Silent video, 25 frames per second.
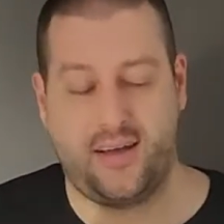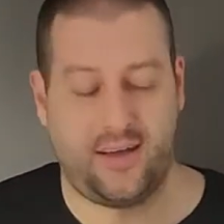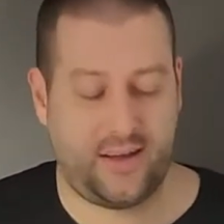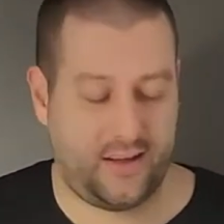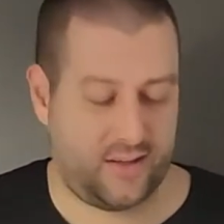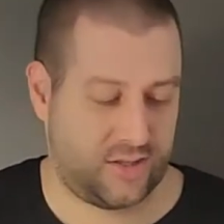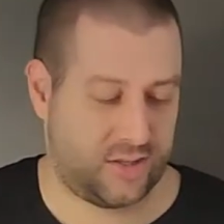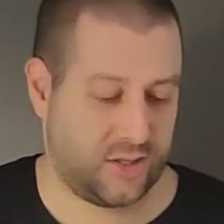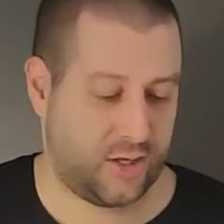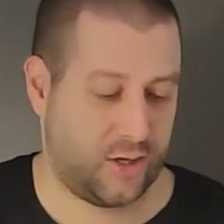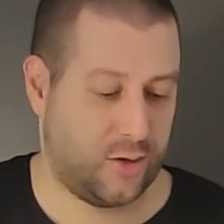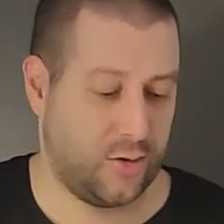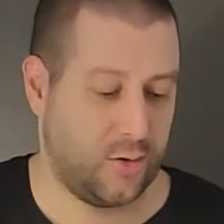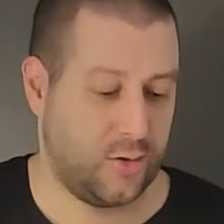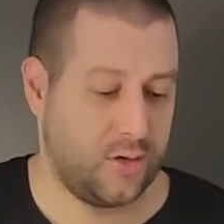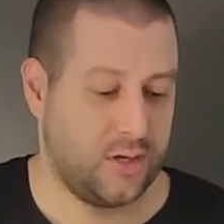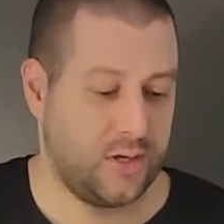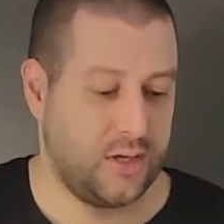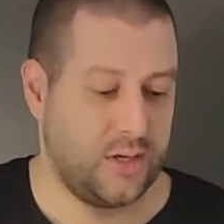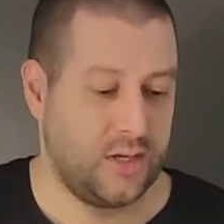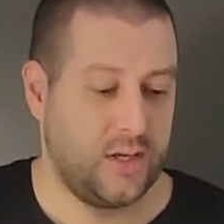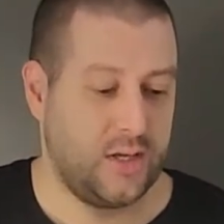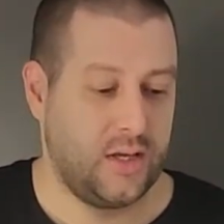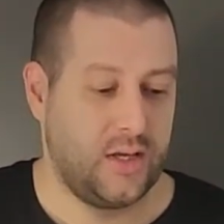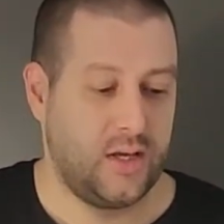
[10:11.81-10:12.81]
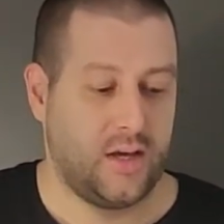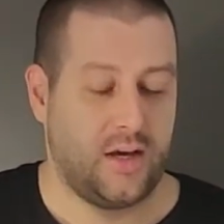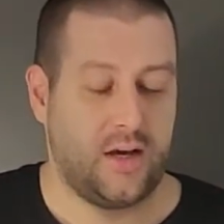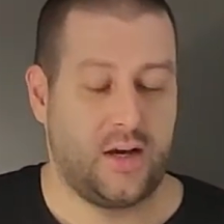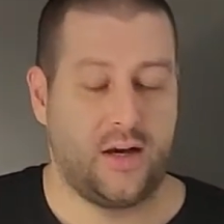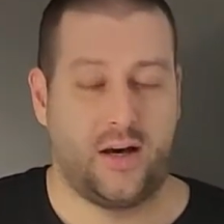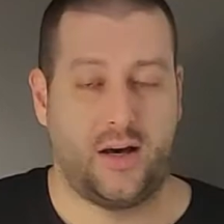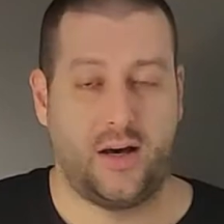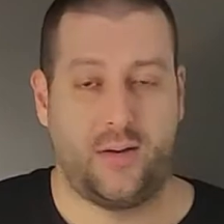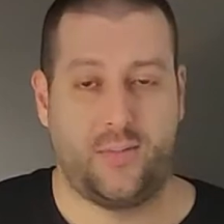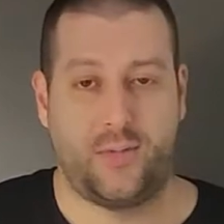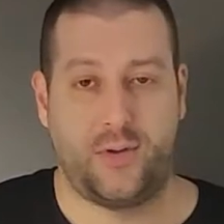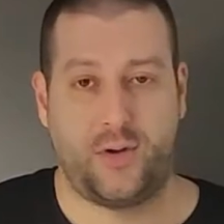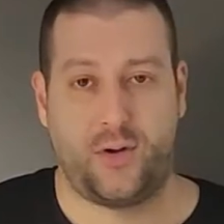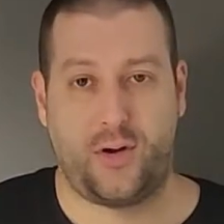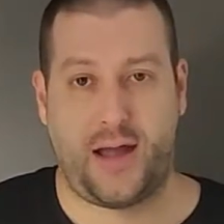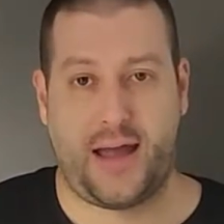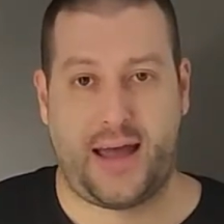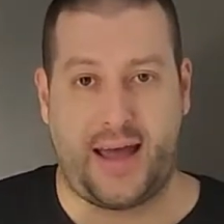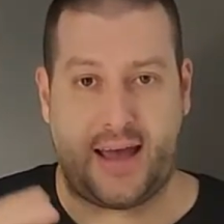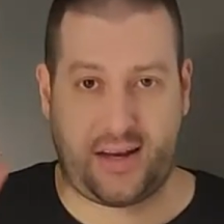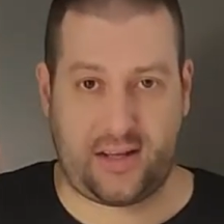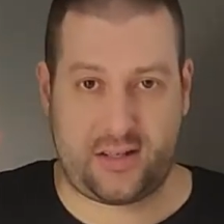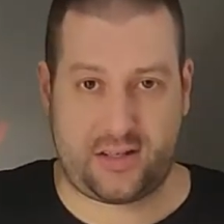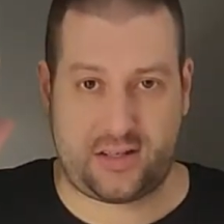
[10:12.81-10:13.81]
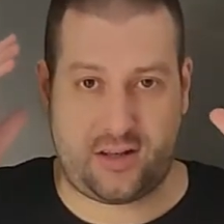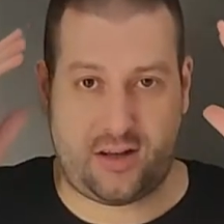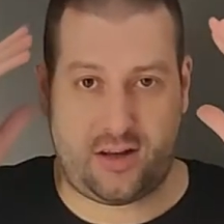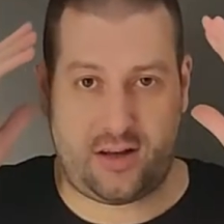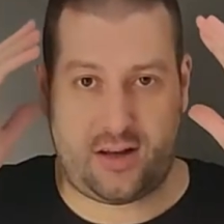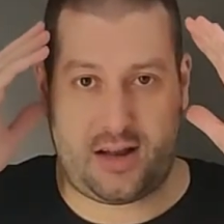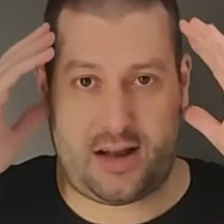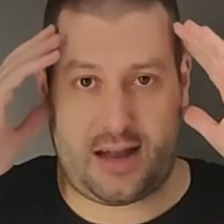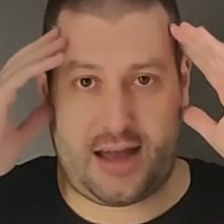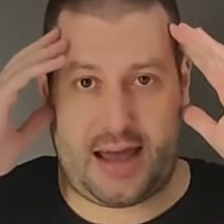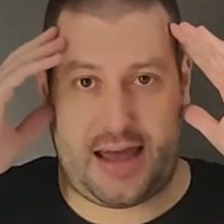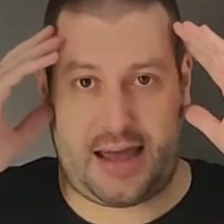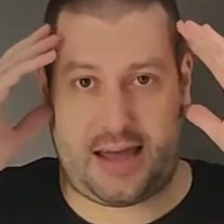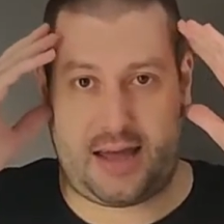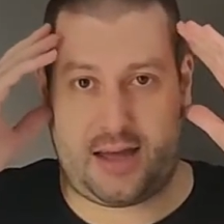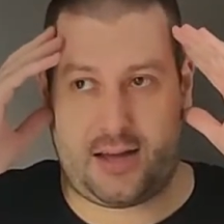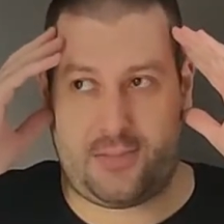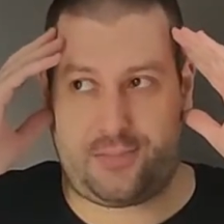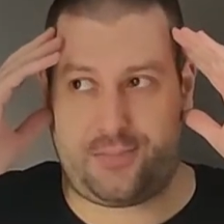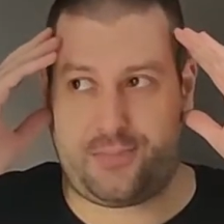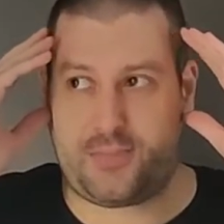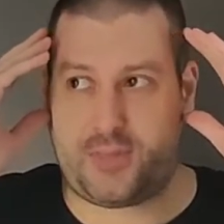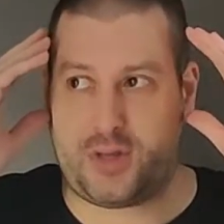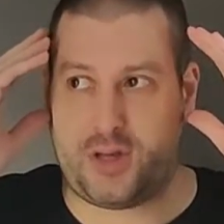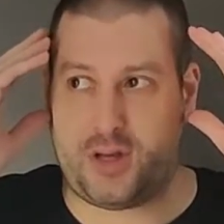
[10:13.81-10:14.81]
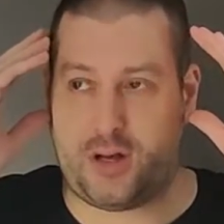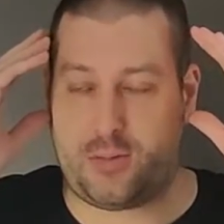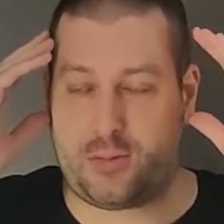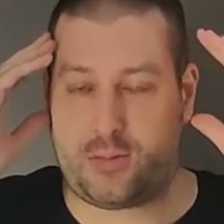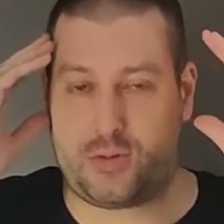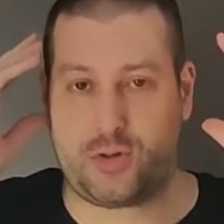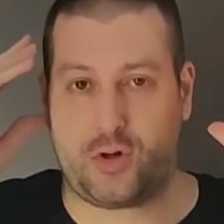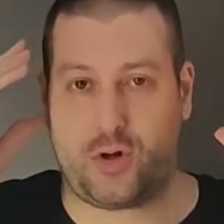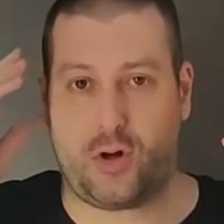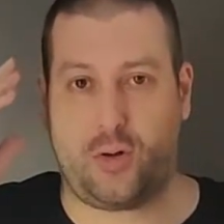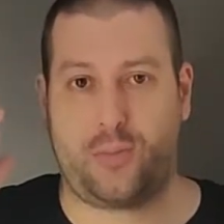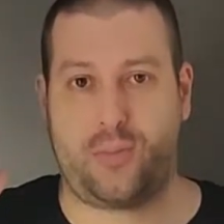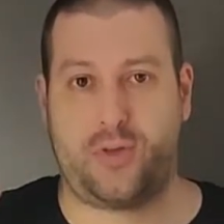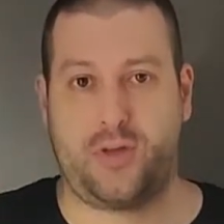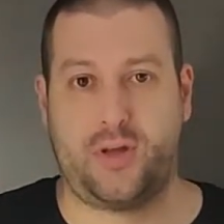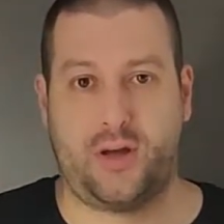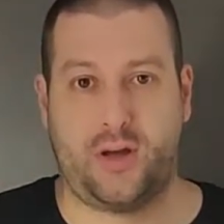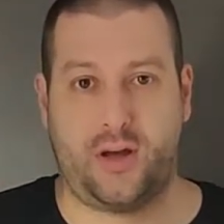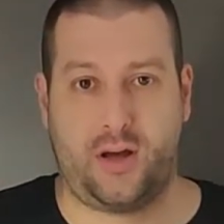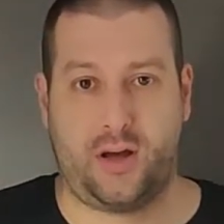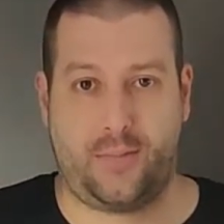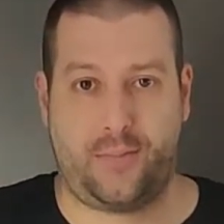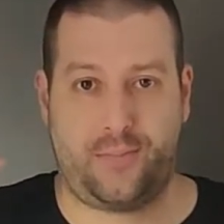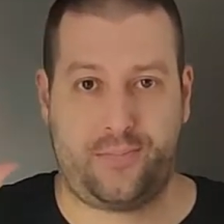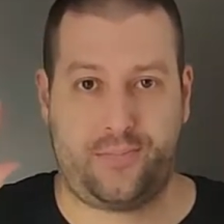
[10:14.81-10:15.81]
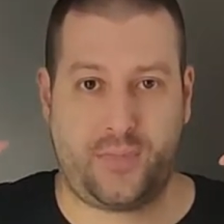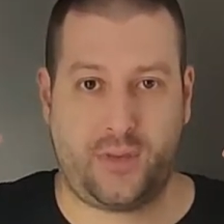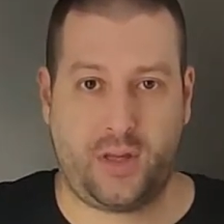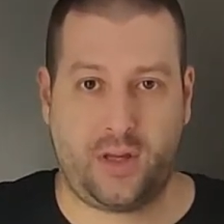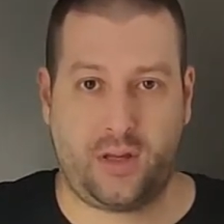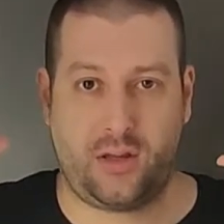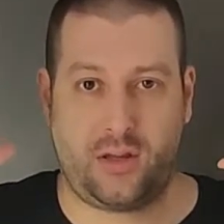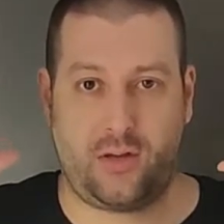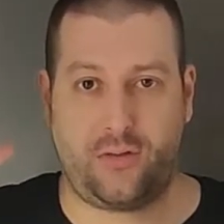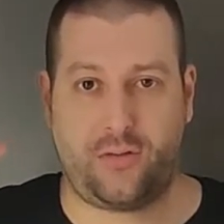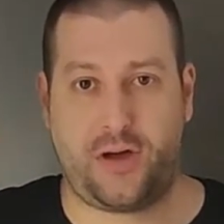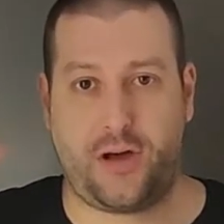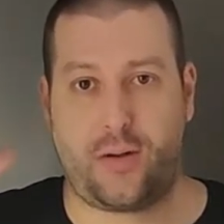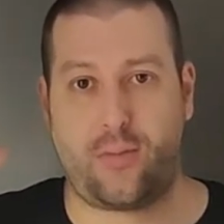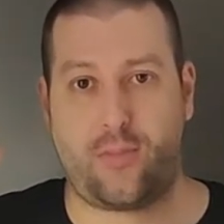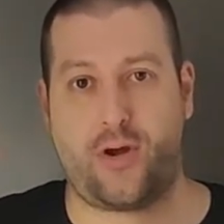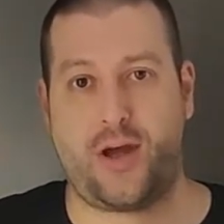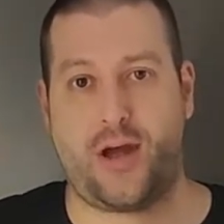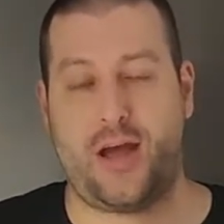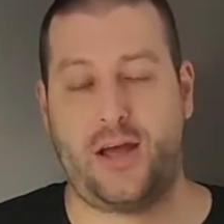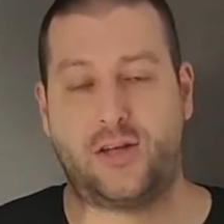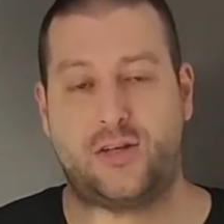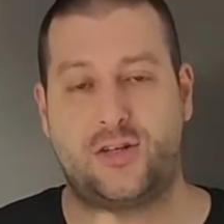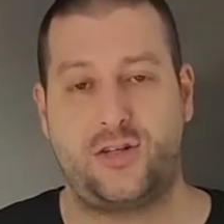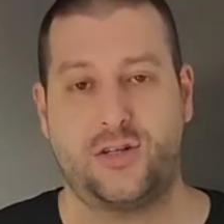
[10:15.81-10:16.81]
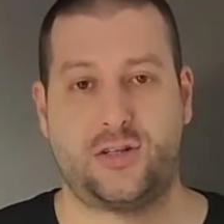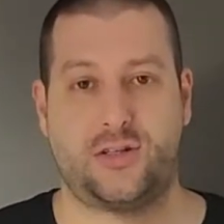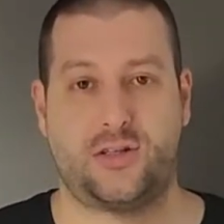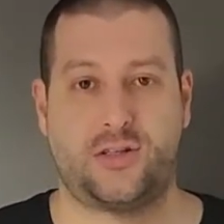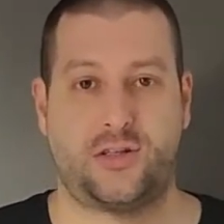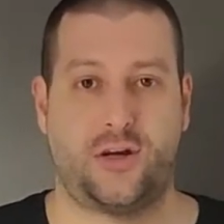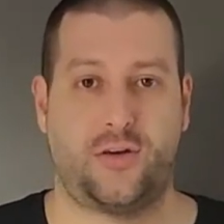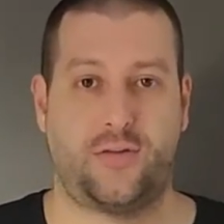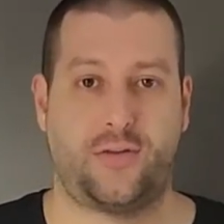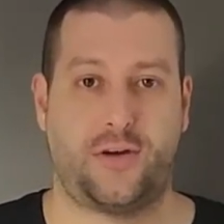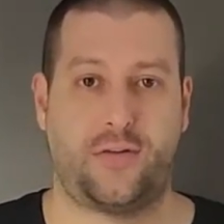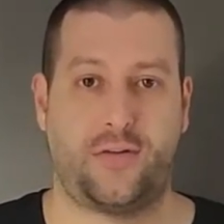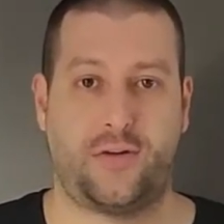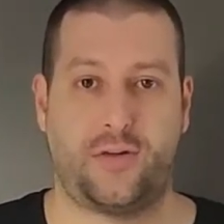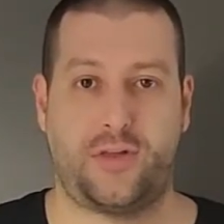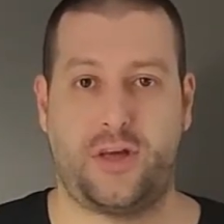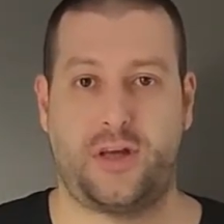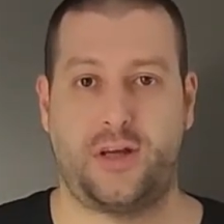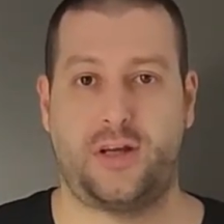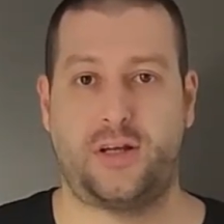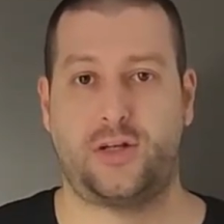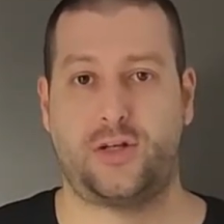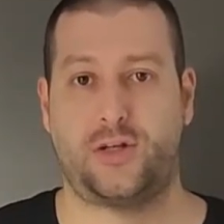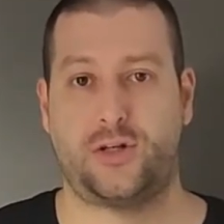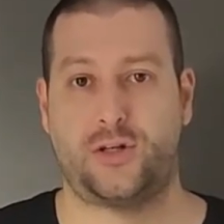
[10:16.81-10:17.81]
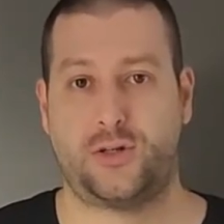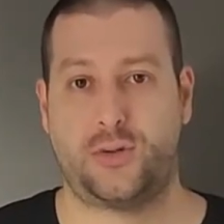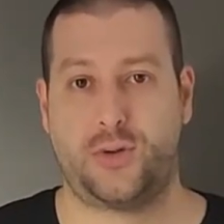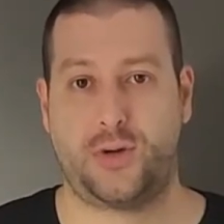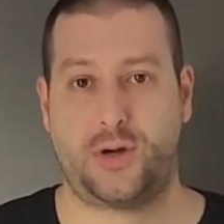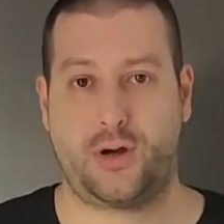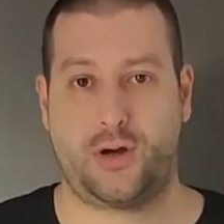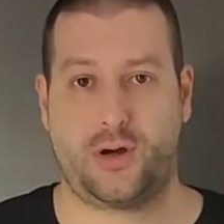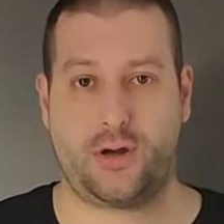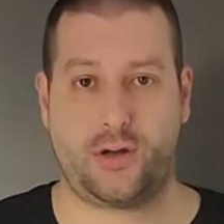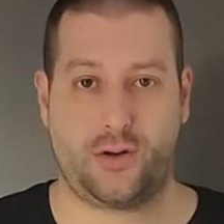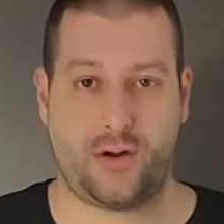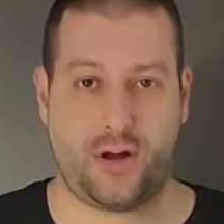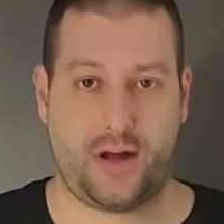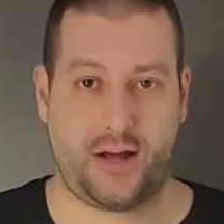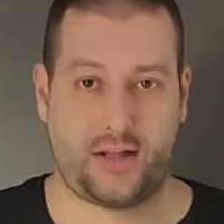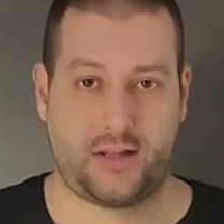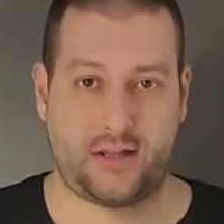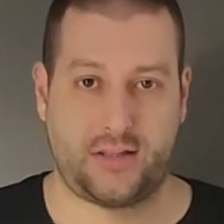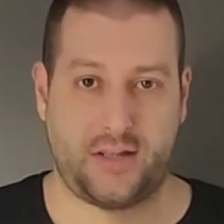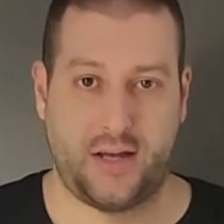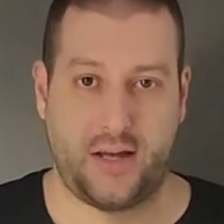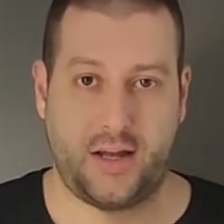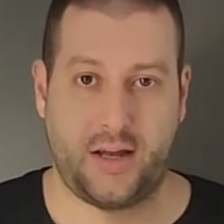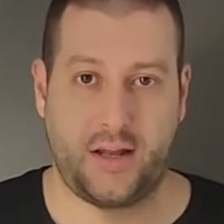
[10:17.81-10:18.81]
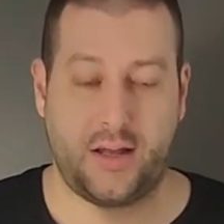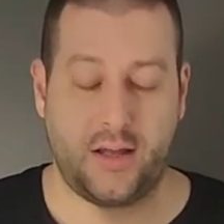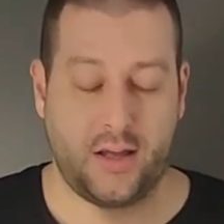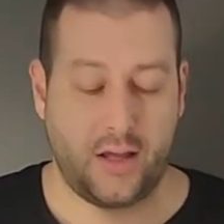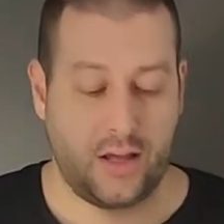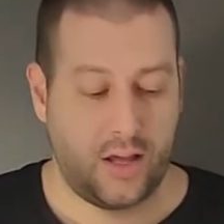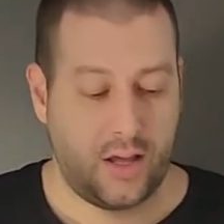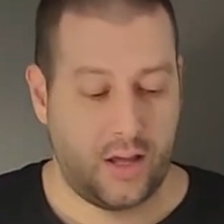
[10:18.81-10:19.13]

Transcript: So your head is gonna like absorb the vibrations of everything that you're doing on your headset.